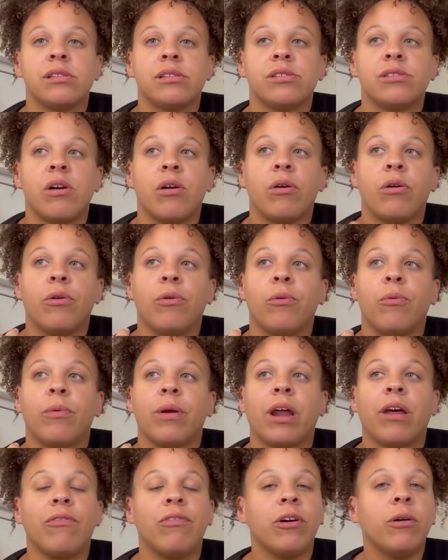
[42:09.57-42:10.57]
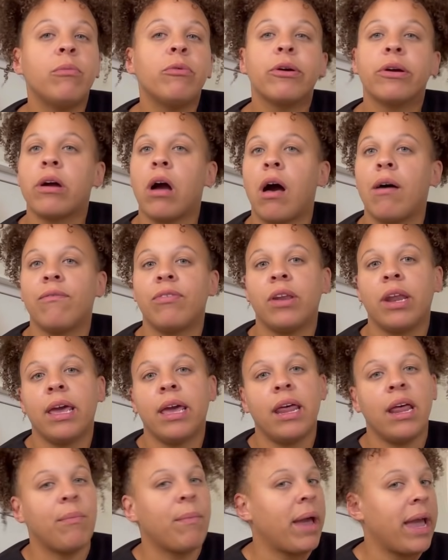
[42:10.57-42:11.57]
So when I feel more
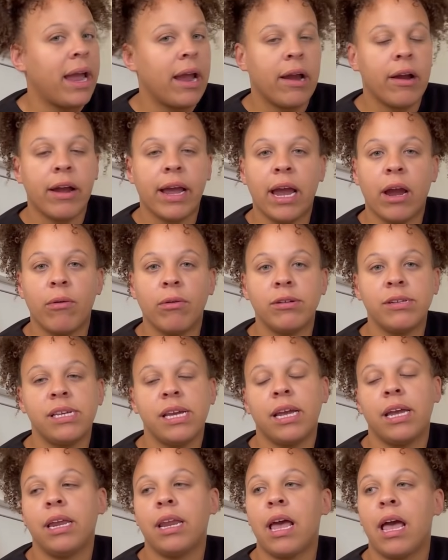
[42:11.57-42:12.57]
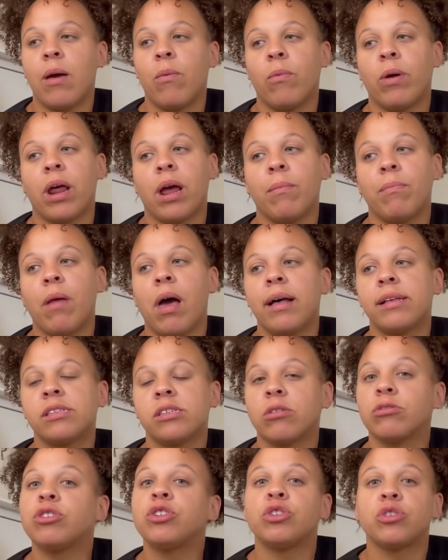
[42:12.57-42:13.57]
confident in my hair care routine and when I'm not
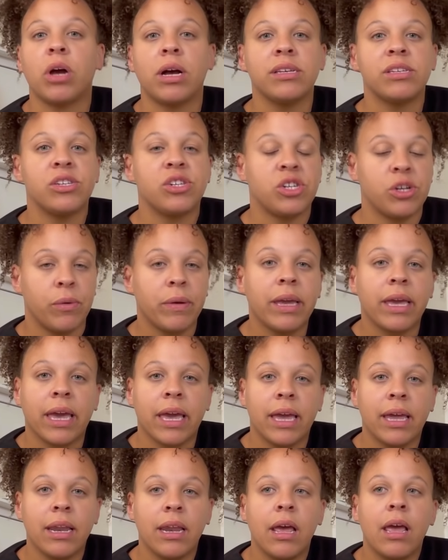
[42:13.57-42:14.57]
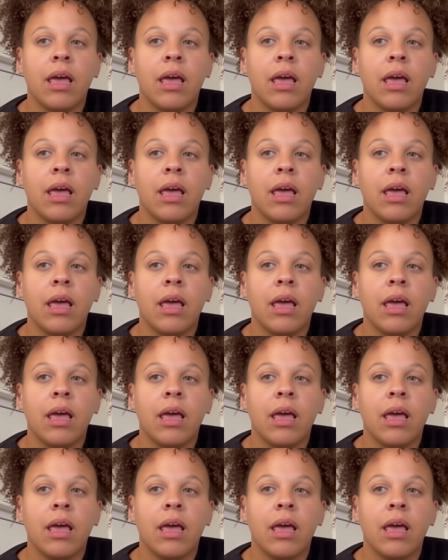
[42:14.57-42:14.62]
so stressed doing it,